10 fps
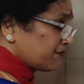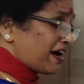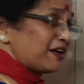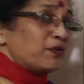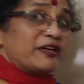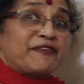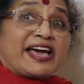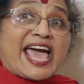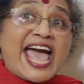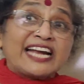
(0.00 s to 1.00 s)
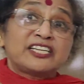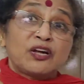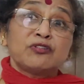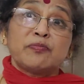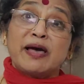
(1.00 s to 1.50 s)
if I act
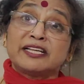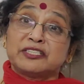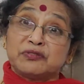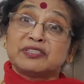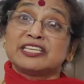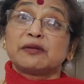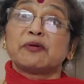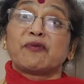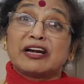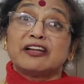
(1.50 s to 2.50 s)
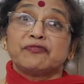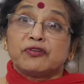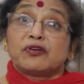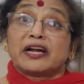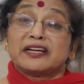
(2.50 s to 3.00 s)
out maths, you will see it will be
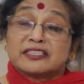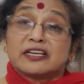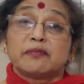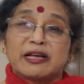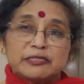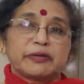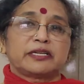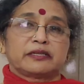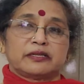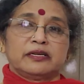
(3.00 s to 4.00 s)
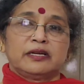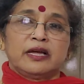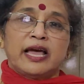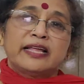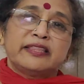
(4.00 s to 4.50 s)
wonderful, you understand maths better.
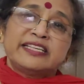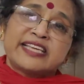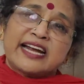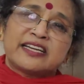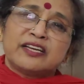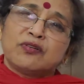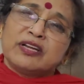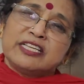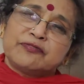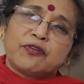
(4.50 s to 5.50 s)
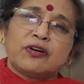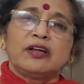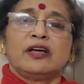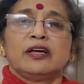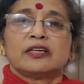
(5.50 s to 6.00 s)
And this acting only is for
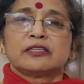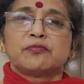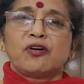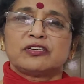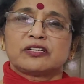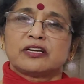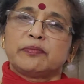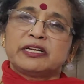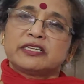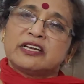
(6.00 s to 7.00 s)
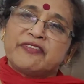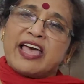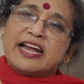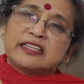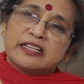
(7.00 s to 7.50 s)
small children. Big children, if I
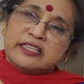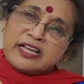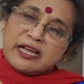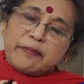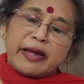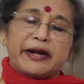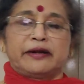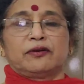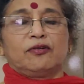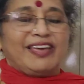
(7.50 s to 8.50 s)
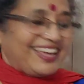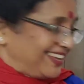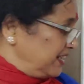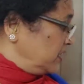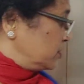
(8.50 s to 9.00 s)
act, they'll think I'm mad. Okay?
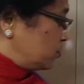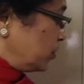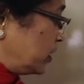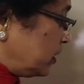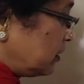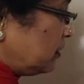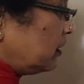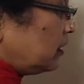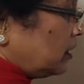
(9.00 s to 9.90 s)
So here